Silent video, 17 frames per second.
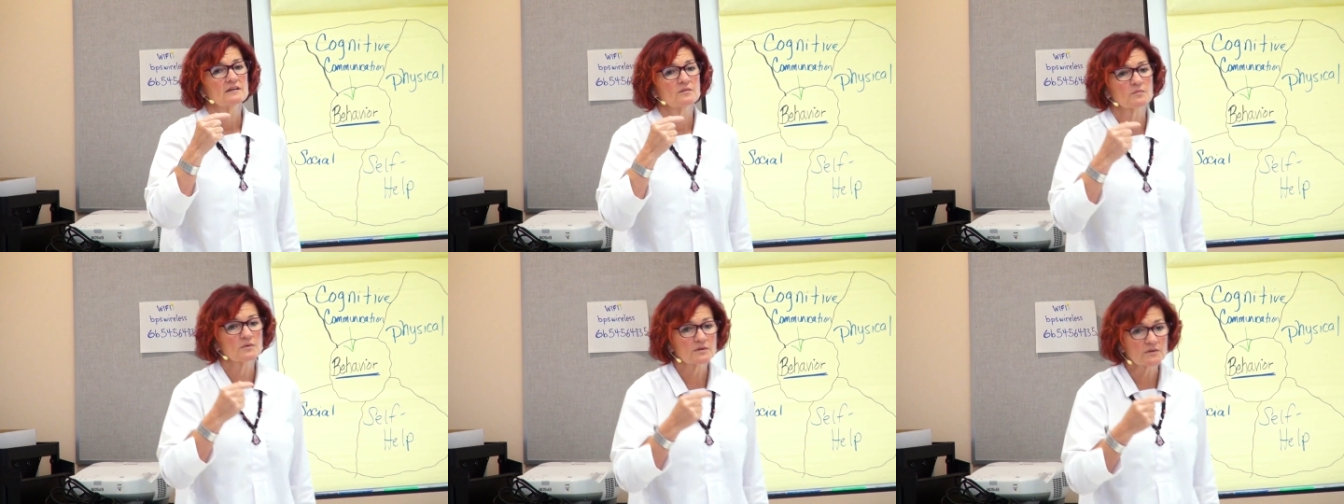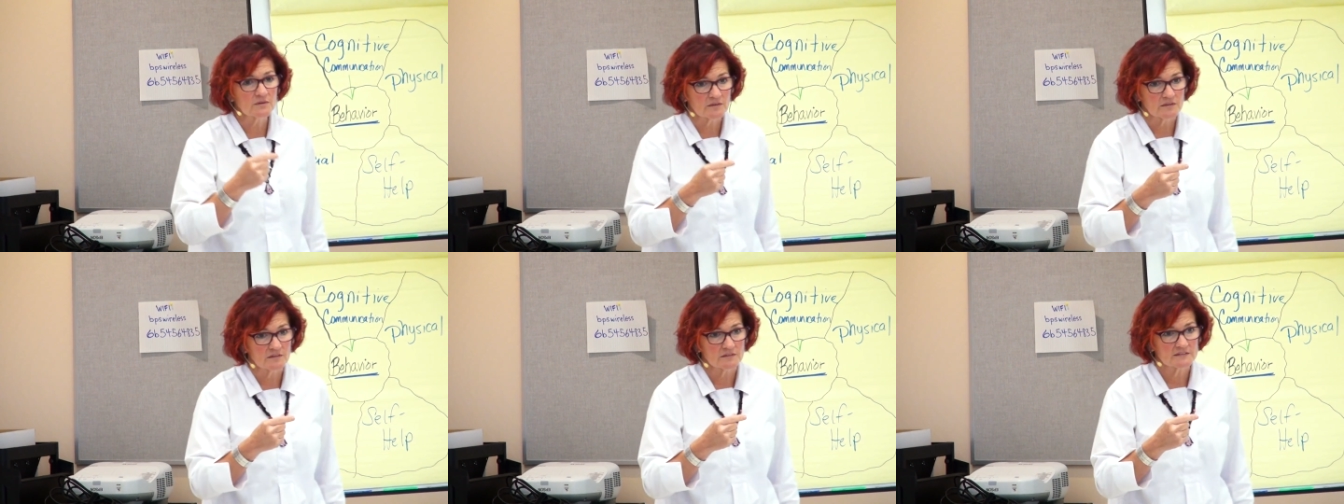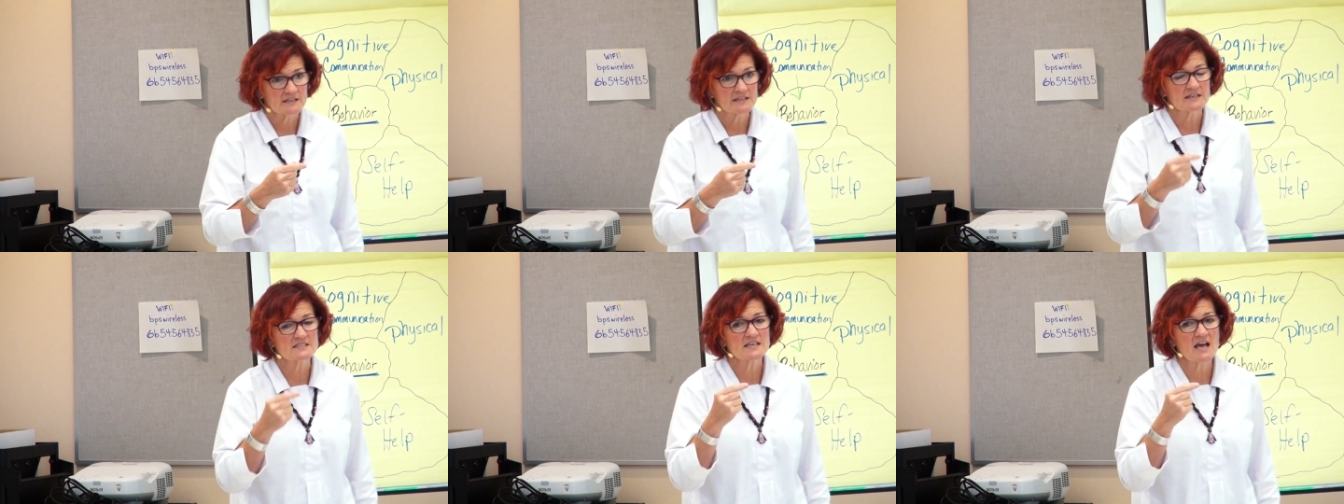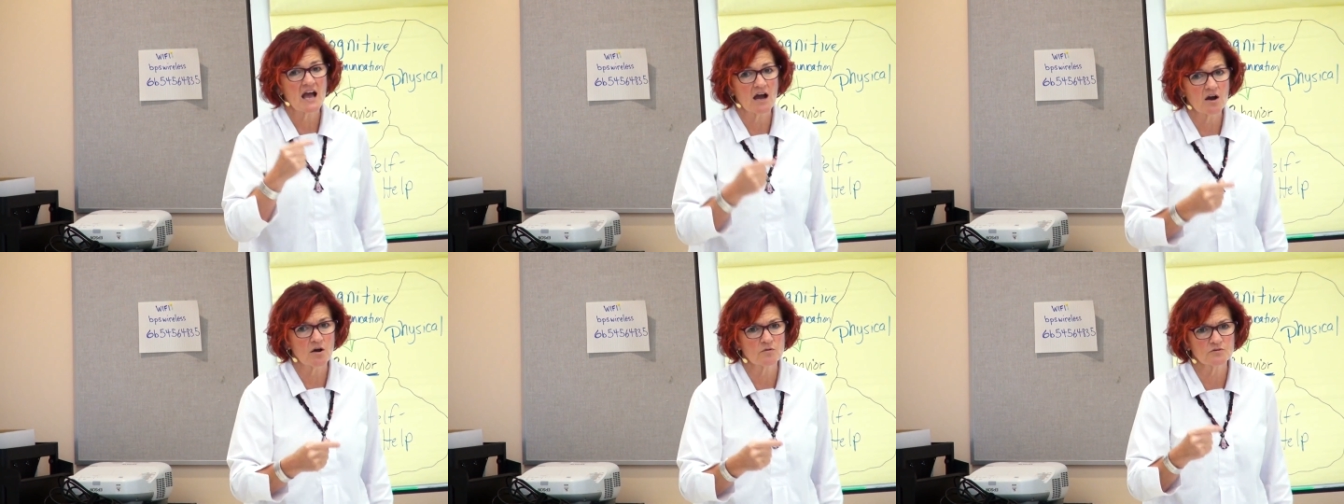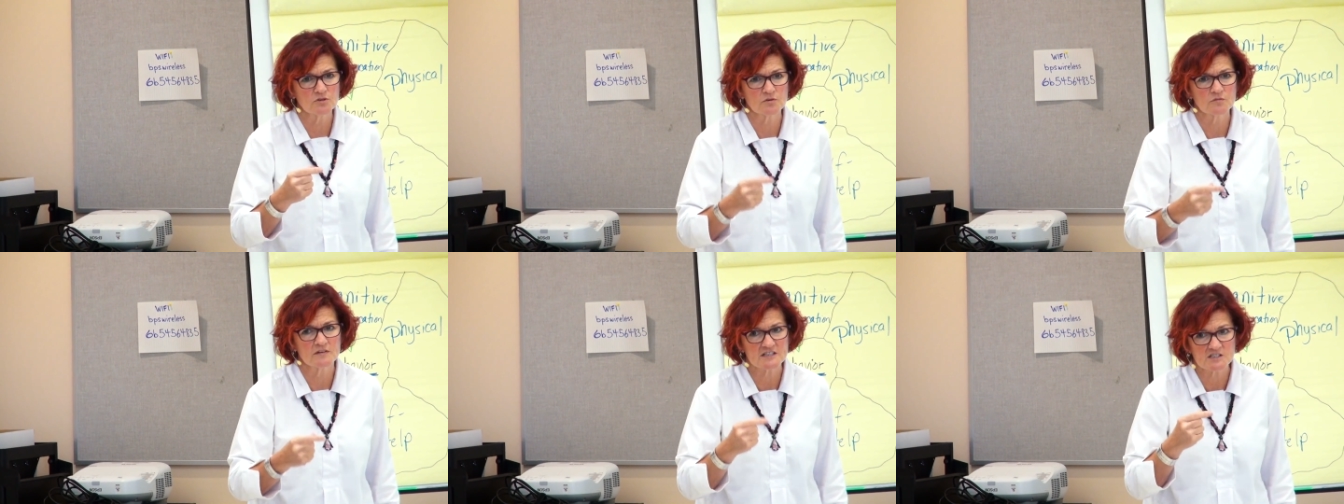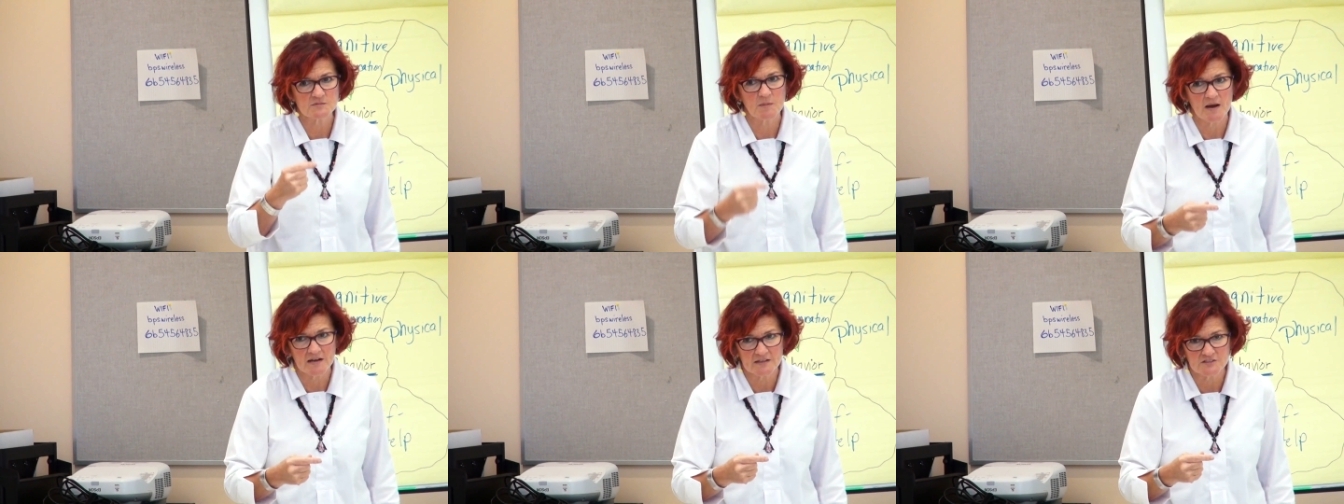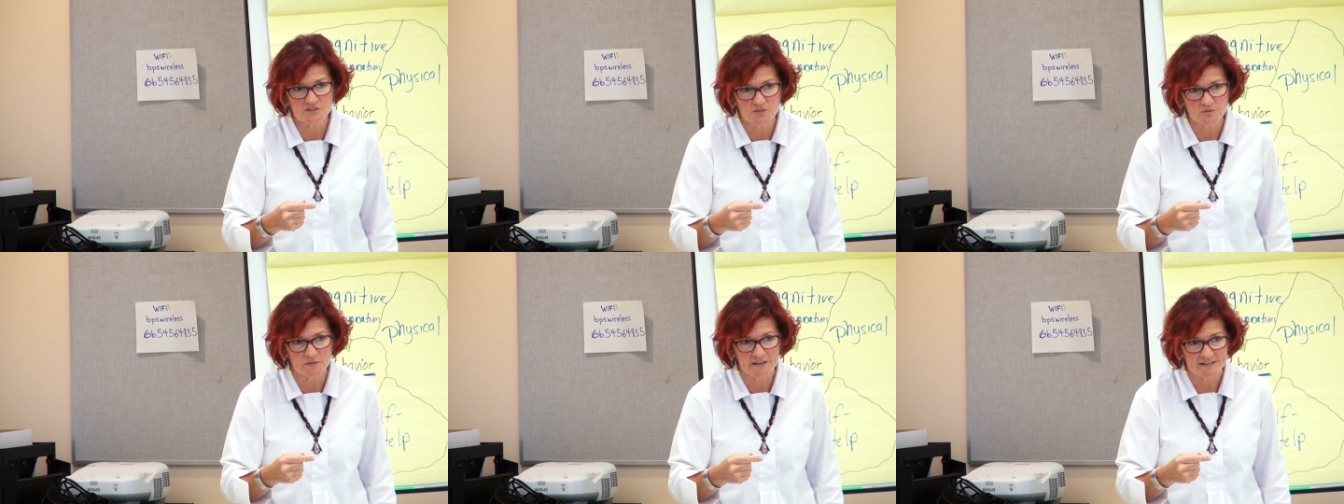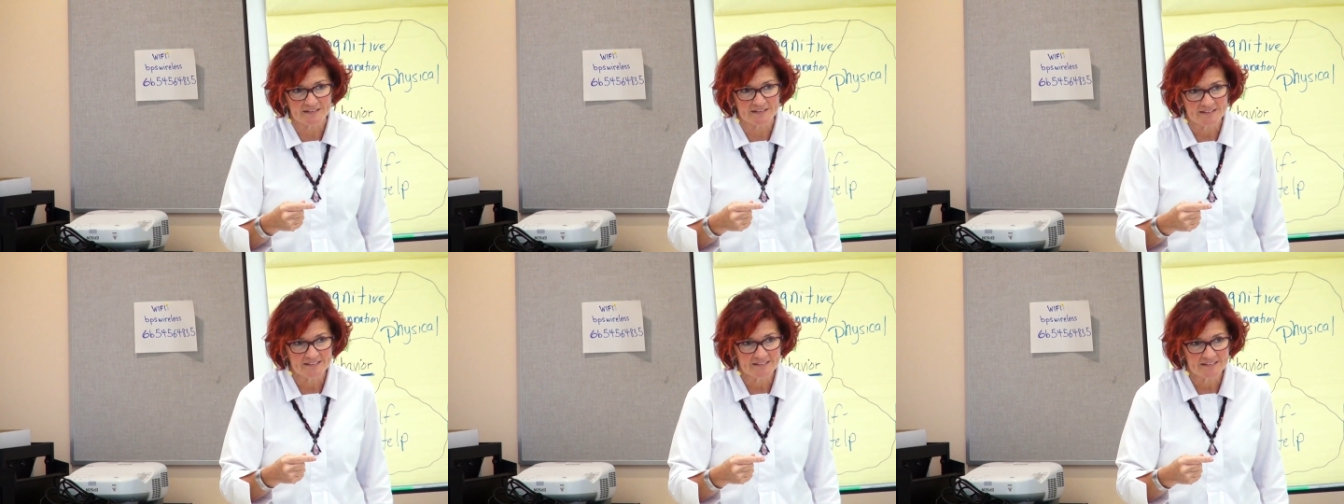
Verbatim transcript: world is how you respond to it.